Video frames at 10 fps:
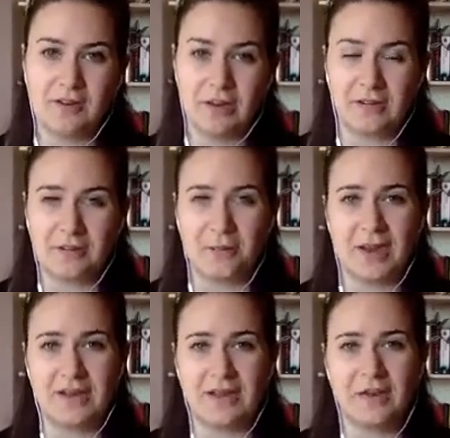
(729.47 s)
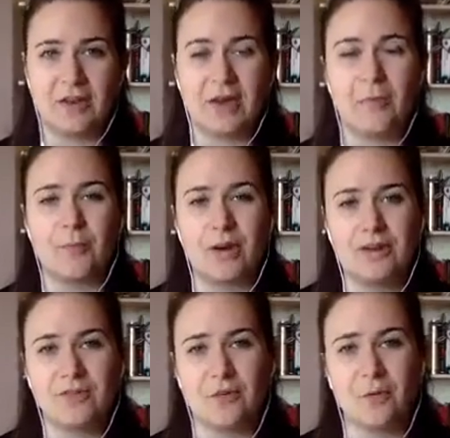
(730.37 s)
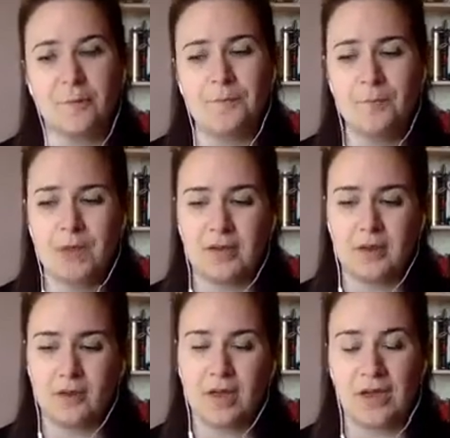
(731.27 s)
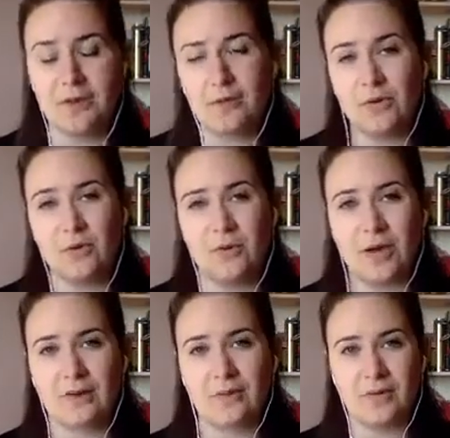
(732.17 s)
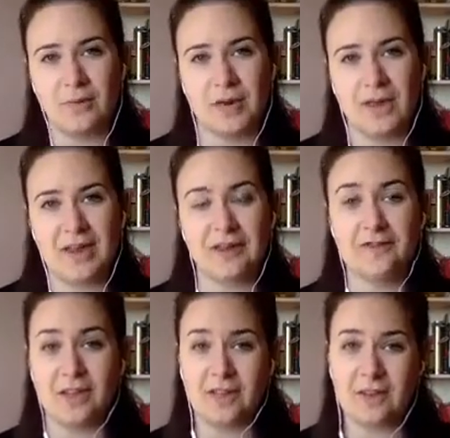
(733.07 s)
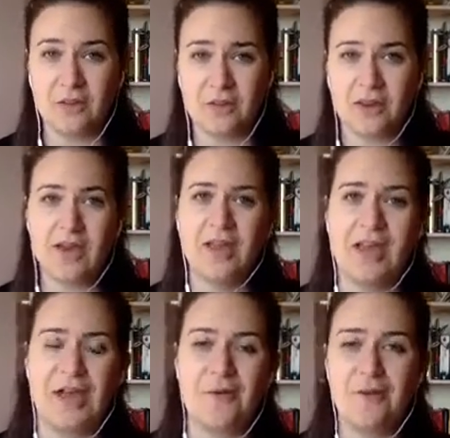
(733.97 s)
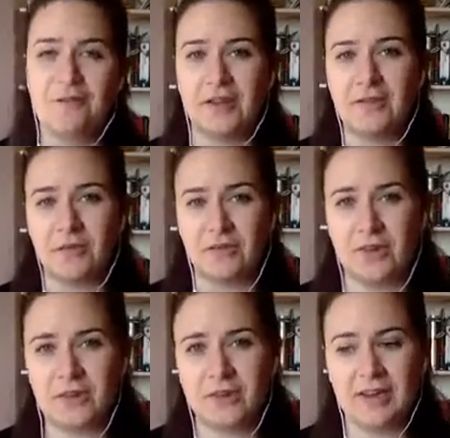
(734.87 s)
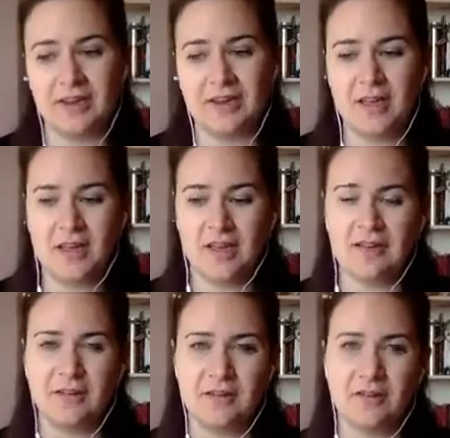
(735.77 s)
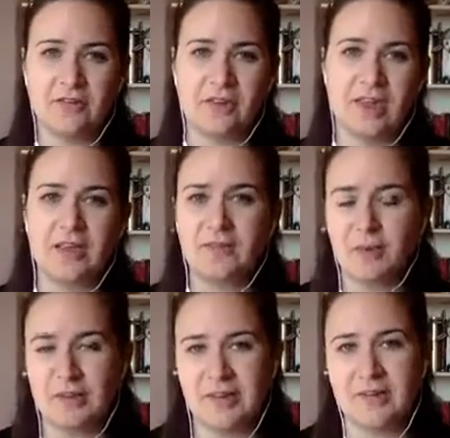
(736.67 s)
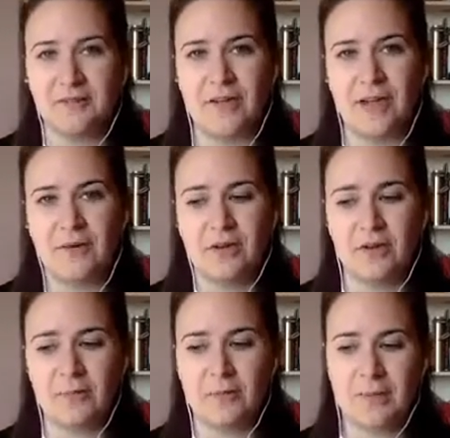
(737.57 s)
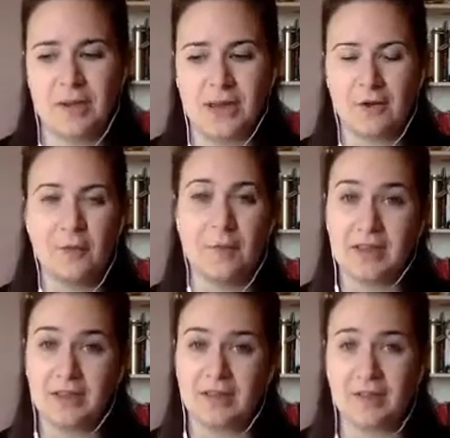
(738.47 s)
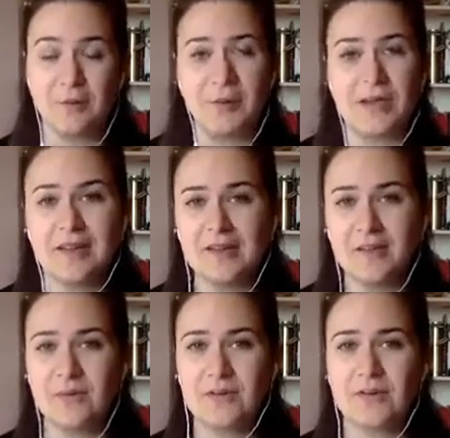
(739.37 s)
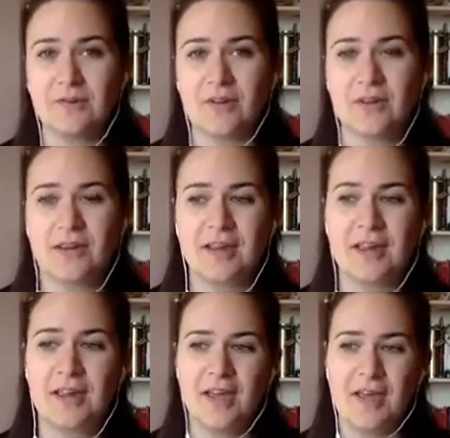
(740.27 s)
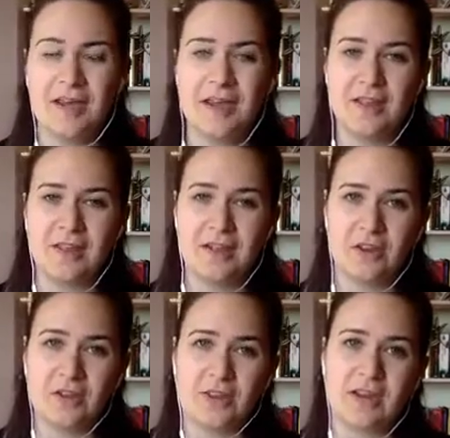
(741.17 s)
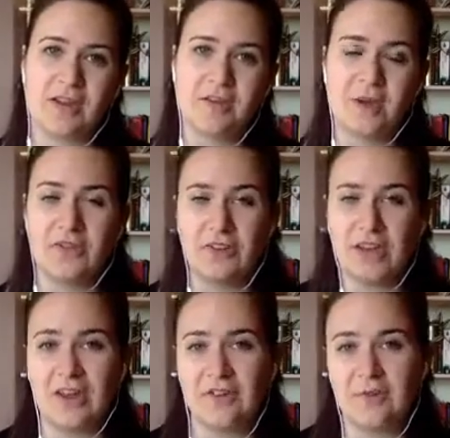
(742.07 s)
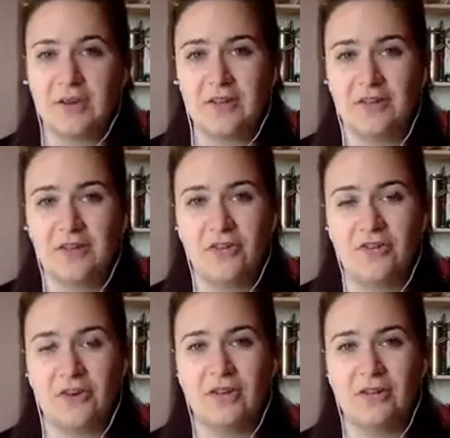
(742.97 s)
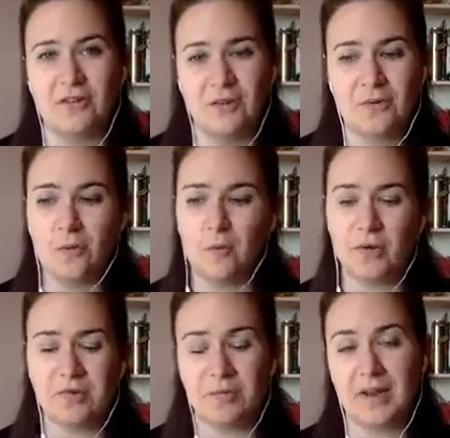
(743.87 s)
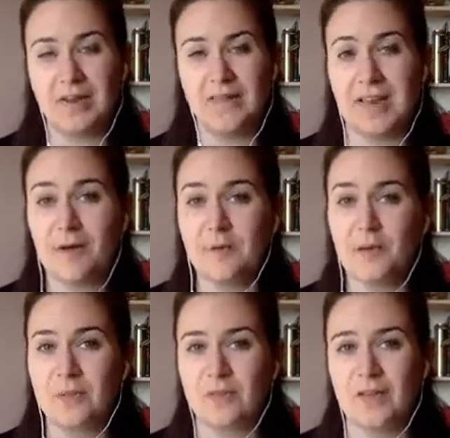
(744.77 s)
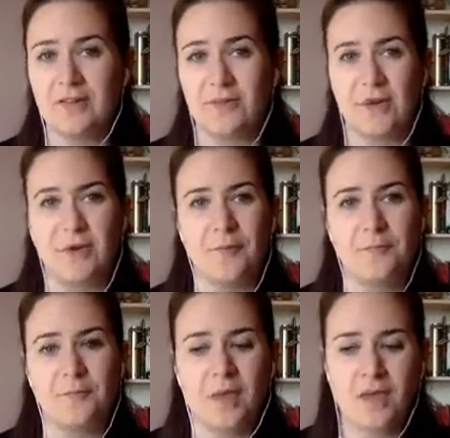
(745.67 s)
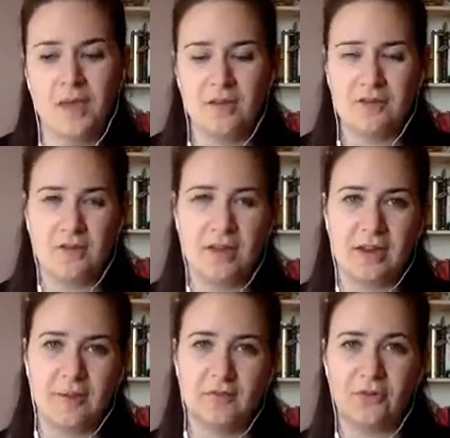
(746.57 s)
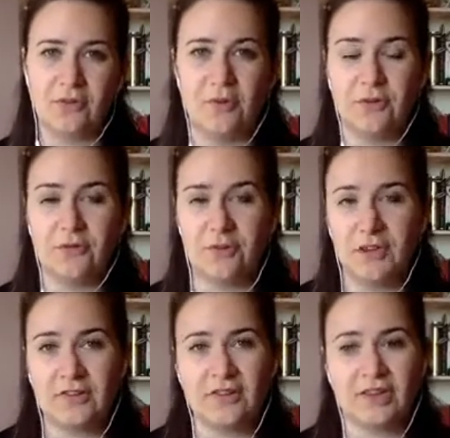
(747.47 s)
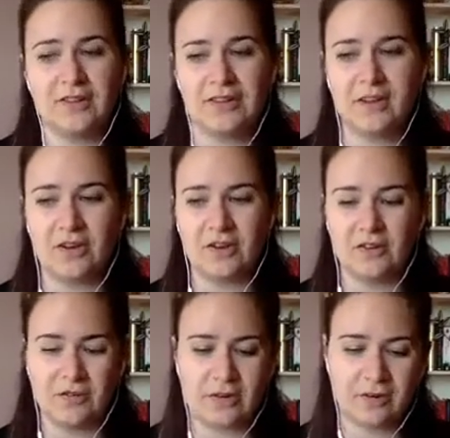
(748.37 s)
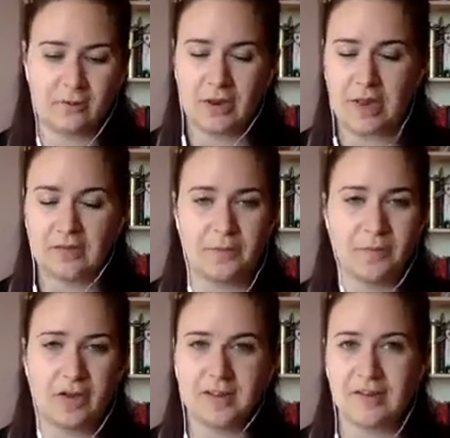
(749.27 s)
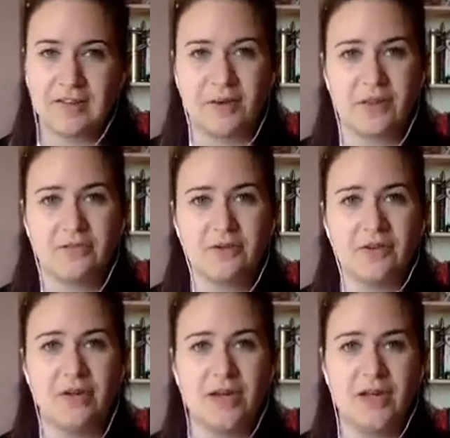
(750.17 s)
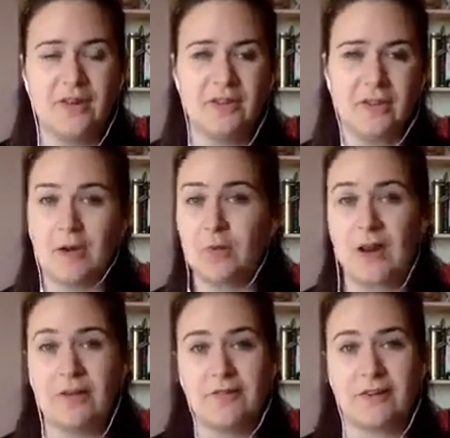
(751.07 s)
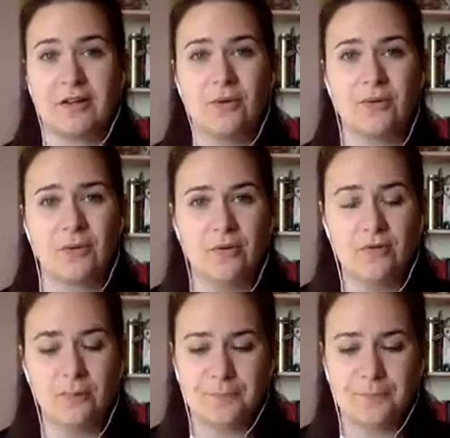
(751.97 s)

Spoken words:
is a way that you can help brainstorm and look at how your Axial SpA affects you, how it affects your studying, and just to get some ideas of how you could maybe help make things a little bit easier with your studying and anything that you think your educational institution could do or put in place to help you with that as well. So that comes through on the first sheet and you can just get some ideas going through and just help clarify your thoughts.